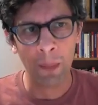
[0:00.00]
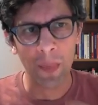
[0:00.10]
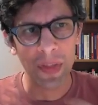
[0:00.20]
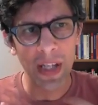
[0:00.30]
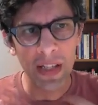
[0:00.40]

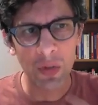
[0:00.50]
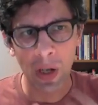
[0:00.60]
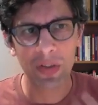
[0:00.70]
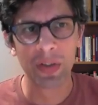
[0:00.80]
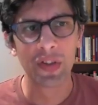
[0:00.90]
These
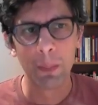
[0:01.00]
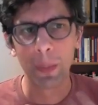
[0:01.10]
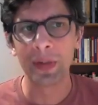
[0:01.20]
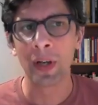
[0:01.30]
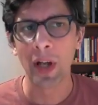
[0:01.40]
questions
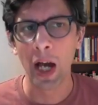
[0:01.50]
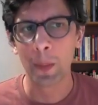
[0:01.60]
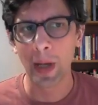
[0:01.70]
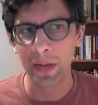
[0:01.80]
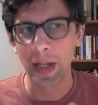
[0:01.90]
simply don't
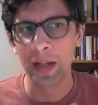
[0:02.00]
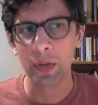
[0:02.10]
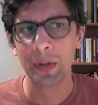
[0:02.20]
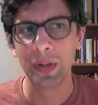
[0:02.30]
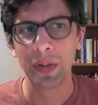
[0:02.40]

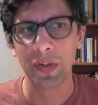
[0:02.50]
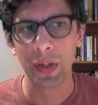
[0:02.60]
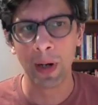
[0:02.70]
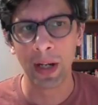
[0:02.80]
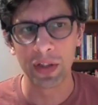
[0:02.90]
enter into
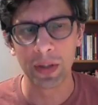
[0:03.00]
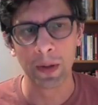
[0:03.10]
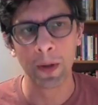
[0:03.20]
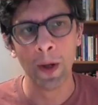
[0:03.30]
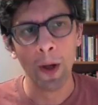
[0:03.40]
consideration.